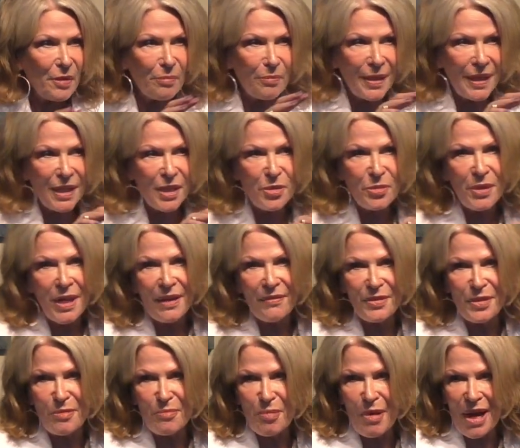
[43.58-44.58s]
because we have
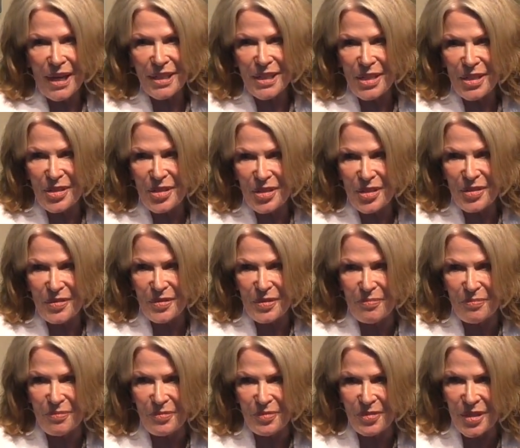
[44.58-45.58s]
some practitioners
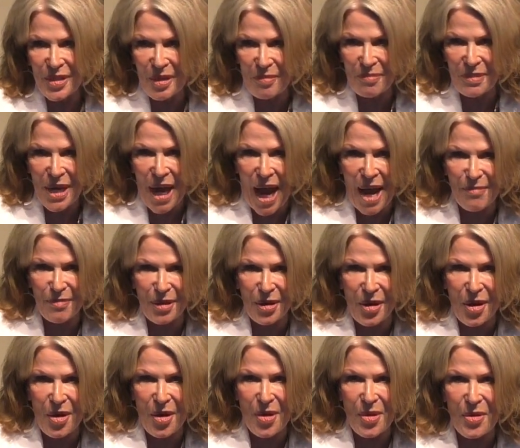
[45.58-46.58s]
from some time
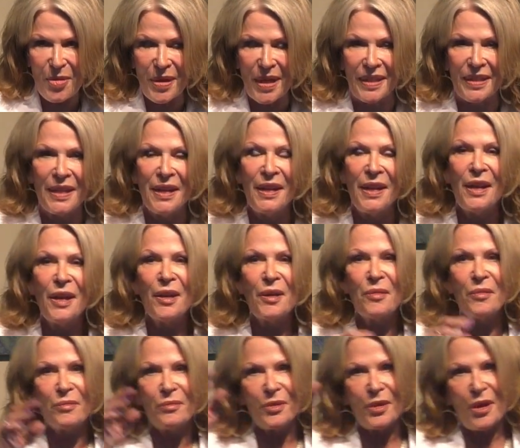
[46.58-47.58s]
ago, and
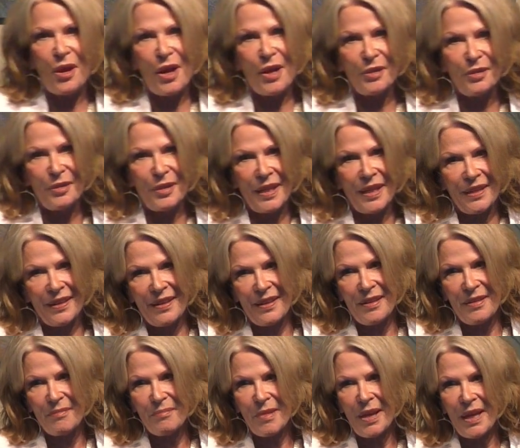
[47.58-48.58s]
we're honoring
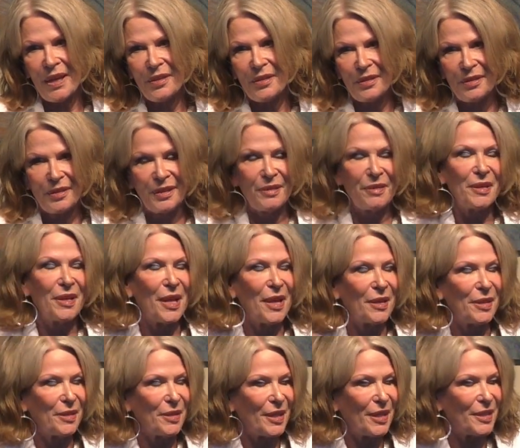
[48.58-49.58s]
uh, Michael and,
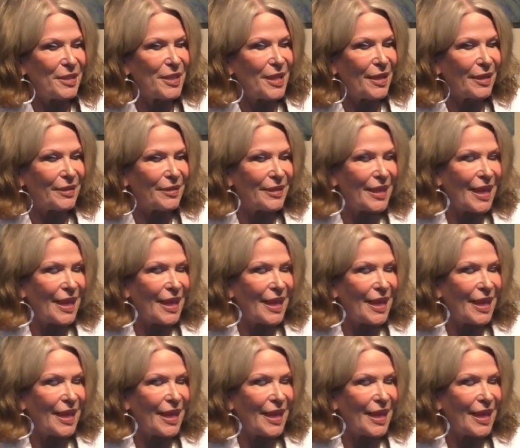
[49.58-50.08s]
and Adele